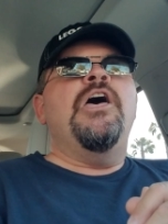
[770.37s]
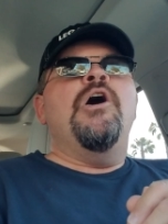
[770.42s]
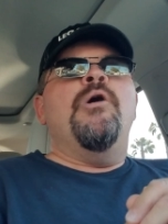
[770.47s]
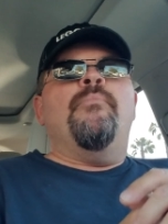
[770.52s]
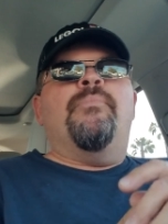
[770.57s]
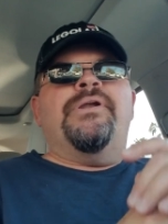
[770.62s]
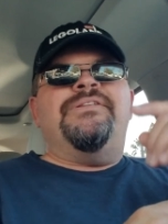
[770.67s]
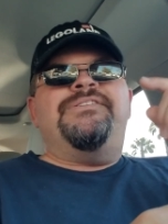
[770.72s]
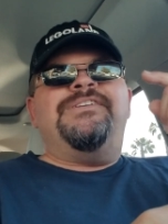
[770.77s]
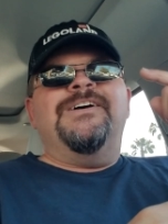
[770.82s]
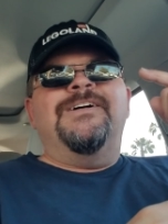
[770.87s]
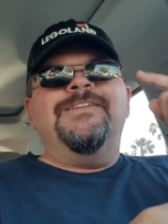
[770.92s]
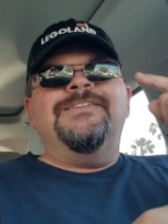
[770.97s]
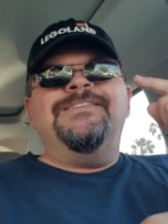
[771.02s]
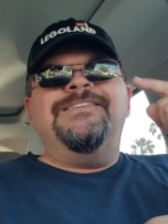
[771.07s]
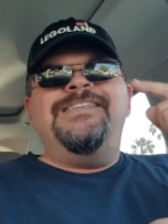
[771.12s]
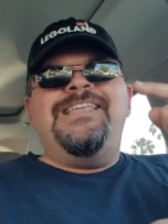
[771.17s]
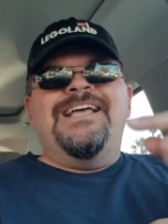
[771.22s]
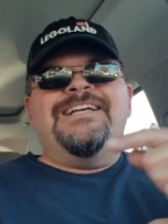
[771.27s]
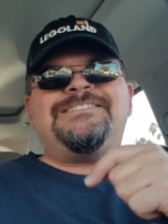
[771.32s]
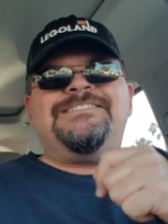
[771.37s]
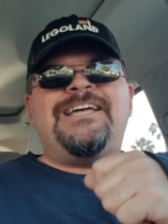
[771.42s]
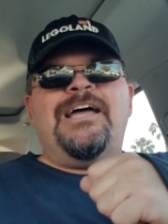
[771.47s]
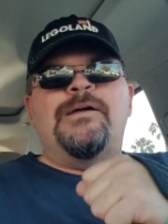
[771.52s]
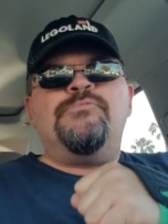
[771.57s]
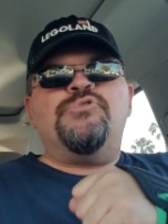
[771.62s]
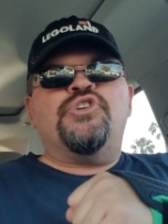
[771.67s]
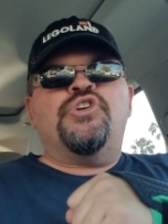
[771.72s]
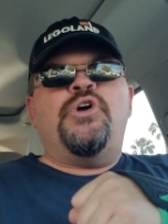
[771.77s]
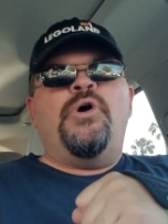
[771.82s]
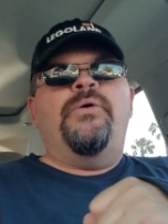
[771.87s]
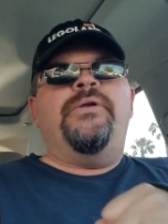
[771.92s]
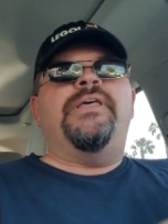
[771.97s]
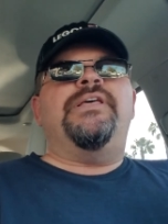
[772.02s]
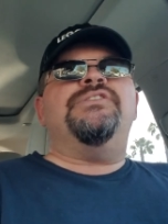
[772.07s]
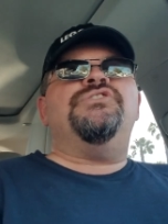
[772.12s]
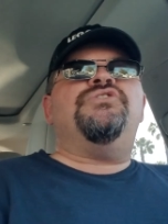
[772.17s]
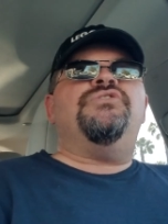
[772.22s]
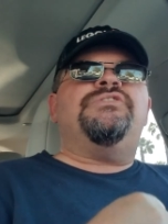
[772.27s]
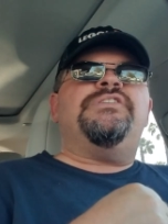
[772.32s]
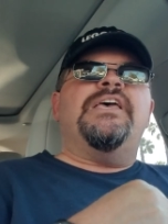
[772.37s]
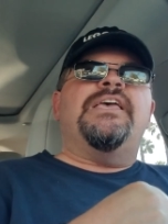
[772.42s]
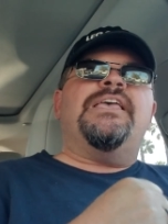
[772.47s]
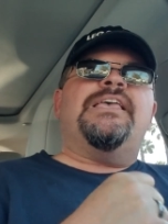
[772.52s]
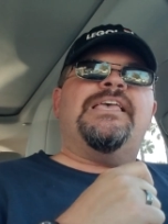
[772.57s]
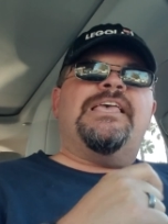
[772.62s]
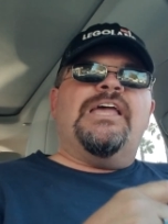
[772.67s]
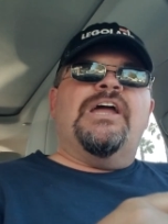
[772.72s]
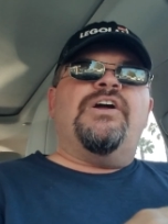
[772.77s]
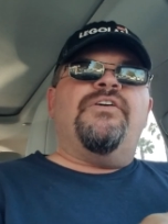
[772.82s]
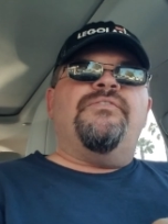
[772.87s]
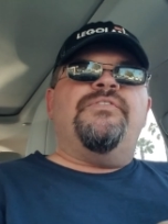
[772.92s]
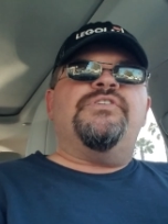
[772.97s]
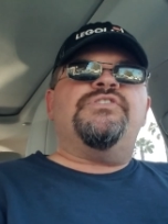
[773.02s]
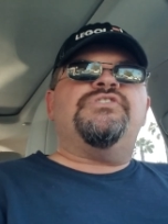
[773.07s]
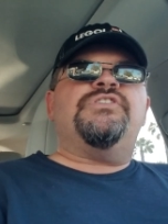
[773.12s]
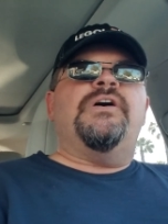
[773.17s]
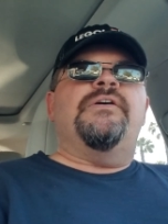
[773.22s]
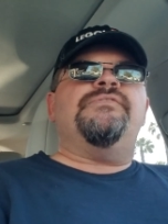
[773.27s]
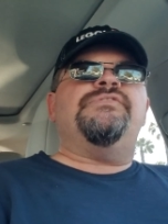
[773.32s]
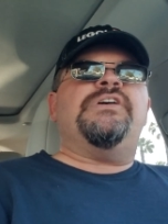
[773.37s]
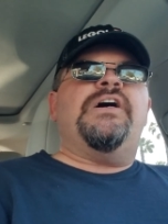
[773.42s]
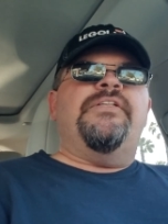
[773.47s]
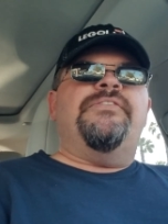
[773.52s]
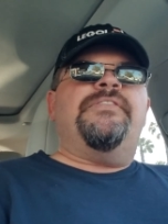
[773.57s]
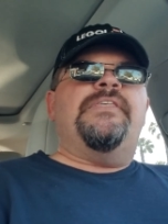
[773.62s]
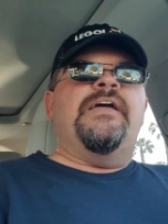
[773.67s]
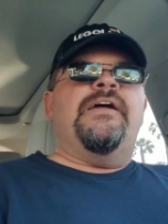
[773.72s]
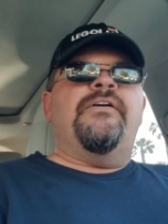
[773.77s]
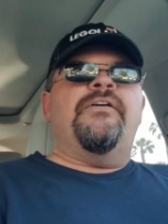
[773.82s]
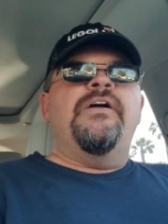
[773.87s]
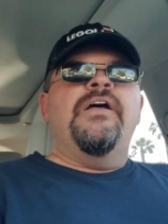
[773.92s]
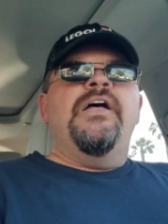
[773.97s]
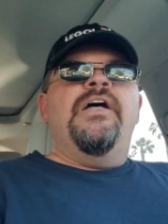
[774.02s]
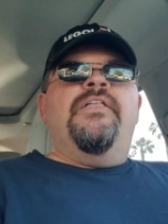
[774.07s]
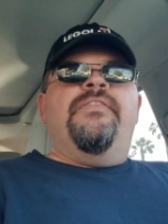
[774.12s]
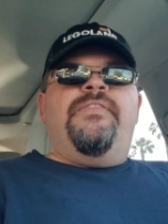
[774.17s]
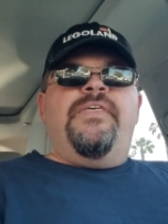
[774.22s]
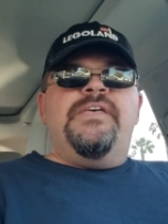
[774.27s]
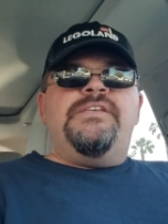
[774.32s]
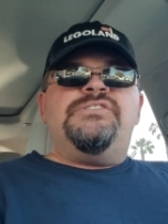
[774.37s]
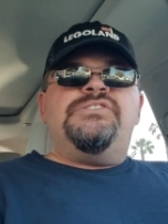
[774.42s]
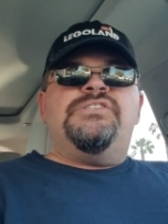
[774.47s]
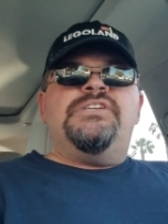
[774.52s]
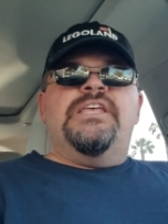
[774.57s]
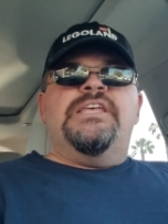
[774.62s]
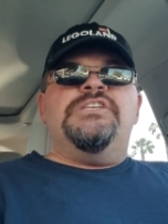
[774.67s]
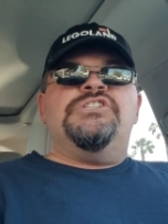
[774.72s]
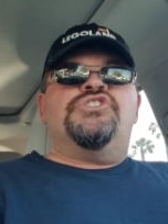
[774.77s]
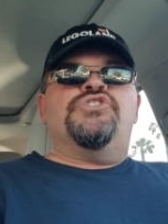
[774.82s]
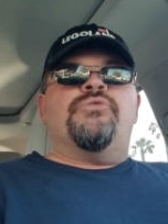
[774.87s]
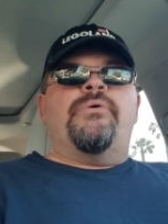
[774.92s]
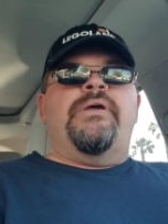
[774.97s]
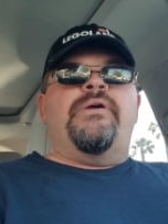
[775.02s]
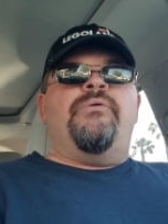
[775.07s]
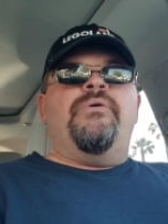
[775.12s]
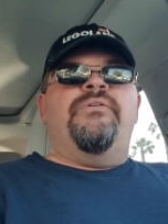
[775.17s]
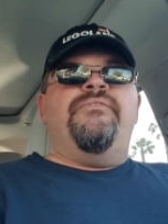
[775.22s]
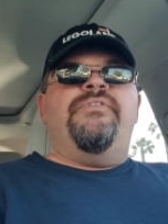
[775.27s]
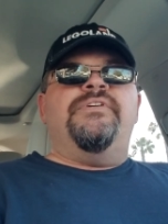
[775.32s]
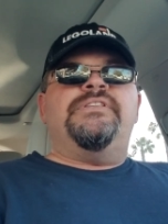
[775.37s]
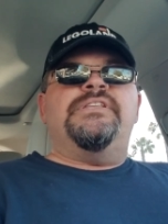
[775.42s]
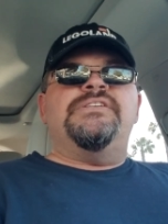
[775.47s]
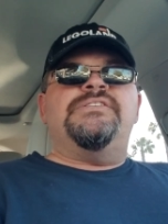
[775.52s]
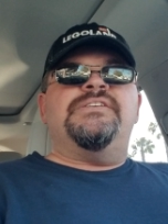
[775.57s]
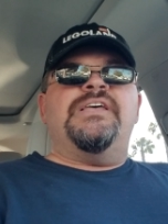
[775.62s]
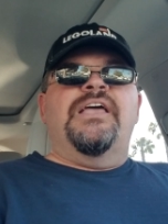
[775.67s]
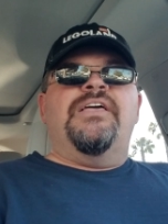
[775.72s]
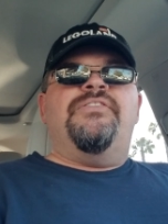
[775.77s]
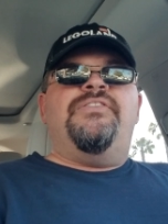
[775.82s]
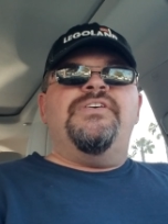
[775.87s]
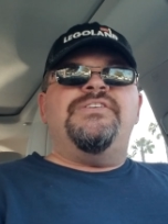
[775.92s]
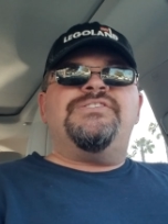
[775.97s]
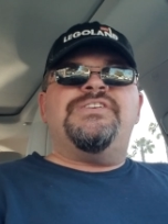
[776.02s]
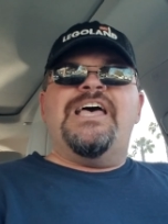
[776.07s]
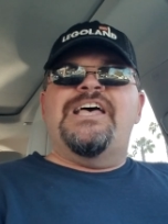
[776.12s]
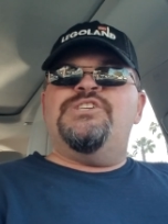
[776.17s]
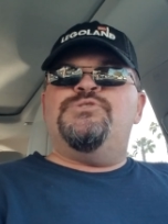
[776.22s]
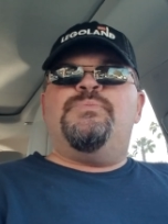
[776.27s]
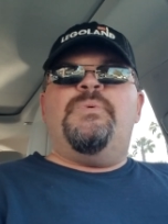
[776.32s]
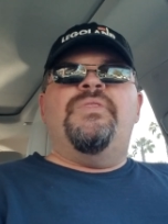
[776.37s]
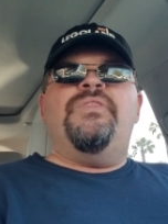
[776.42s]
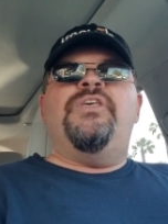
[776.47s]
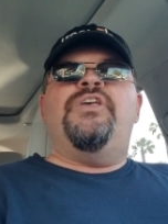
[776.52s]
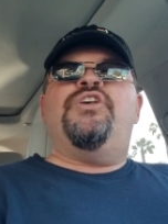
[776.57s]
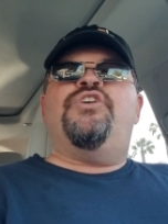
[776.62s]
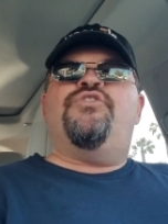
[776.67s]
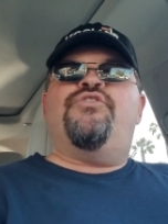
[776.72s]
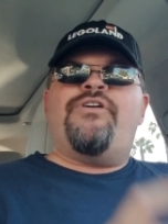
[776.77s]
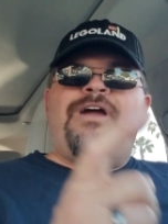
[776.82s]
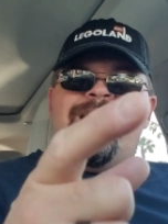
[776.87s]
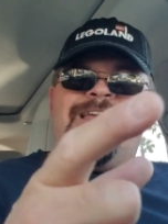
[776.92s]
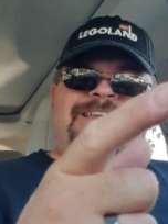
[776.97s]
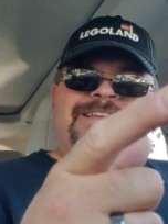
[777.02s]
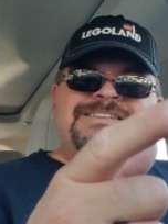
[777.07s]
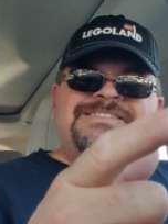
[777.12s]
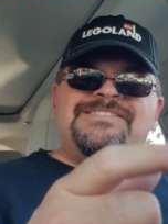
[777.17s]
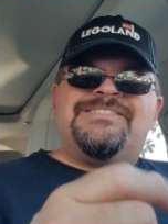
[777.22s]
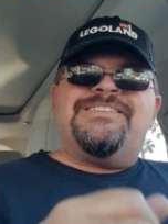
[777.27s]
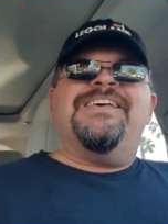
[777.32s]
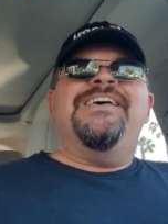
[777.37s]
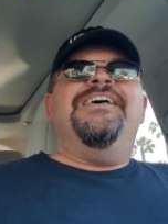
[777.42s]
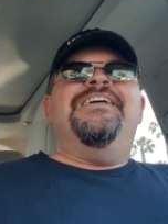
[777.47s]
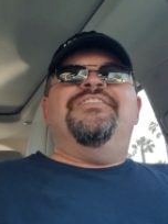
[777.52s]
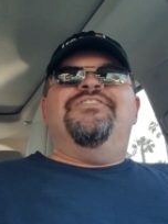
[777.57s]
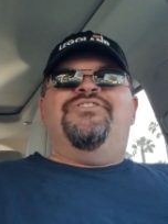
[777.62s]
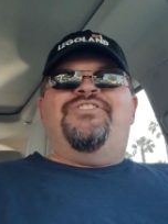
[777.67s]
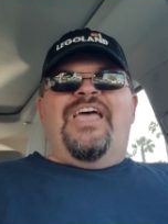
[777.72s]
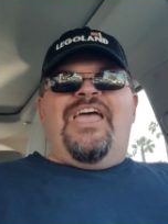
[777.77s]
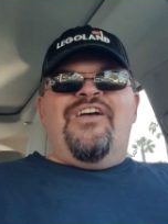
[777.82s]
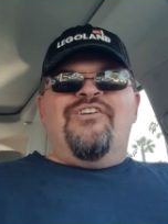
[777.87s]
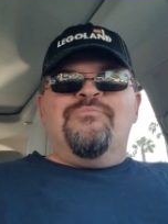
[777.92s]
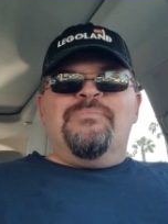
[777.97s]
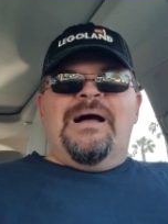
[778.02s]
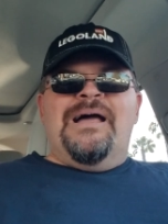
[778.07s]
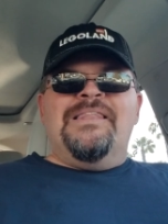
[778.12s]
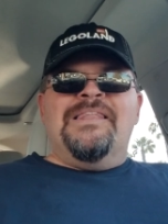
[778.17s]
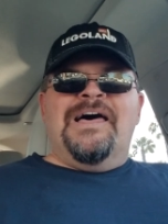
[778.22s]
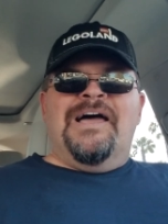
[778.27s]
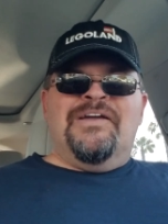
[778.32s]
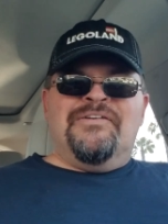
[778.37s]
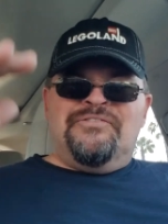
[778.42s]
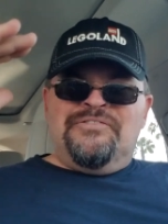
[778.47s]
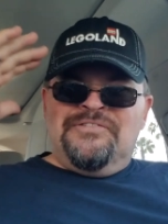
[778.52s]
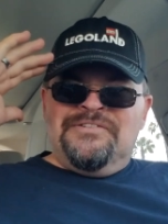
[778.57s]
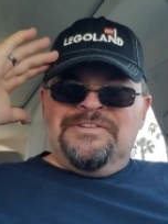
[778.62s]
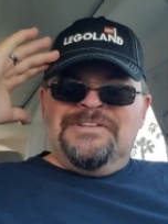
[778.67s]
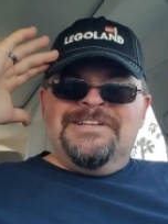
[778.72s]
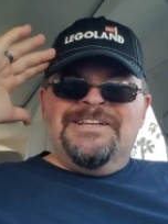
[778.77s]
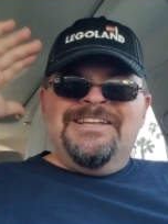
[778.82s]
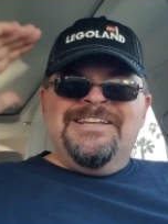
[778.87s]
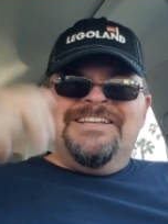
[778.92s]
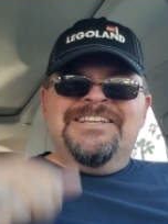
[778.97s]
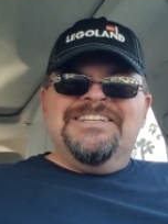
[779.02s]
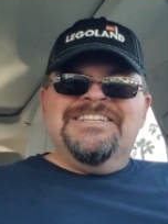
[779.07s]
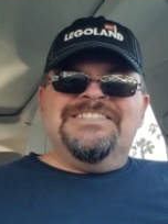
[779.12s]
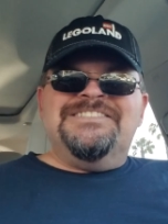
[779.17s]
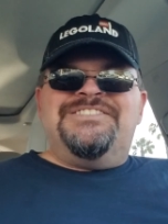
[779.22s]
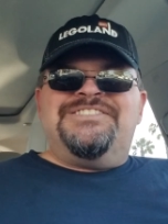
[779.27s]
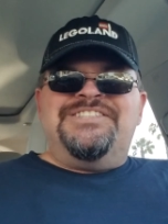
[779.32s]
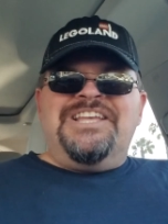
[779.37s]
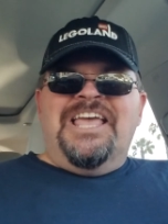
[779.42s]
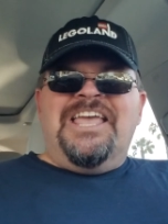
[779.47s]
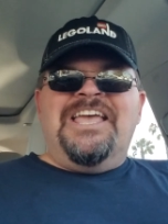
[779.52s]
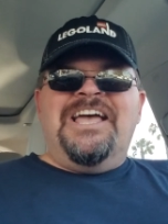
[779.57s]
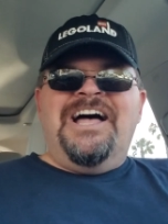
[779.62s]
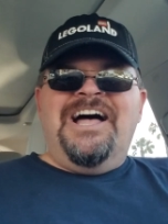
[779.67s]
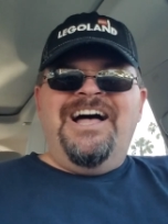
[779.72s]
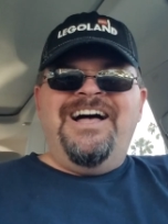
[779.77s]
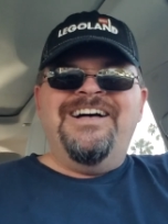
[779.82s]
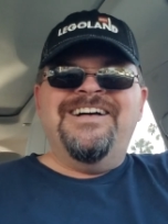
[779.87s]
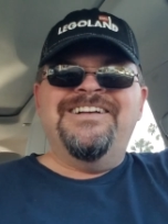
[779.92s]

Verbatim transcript: But until next time, Draconians, you take care of yourselves out there. This is Draco Invictus saying, this has been the greatest day of my life. See ya!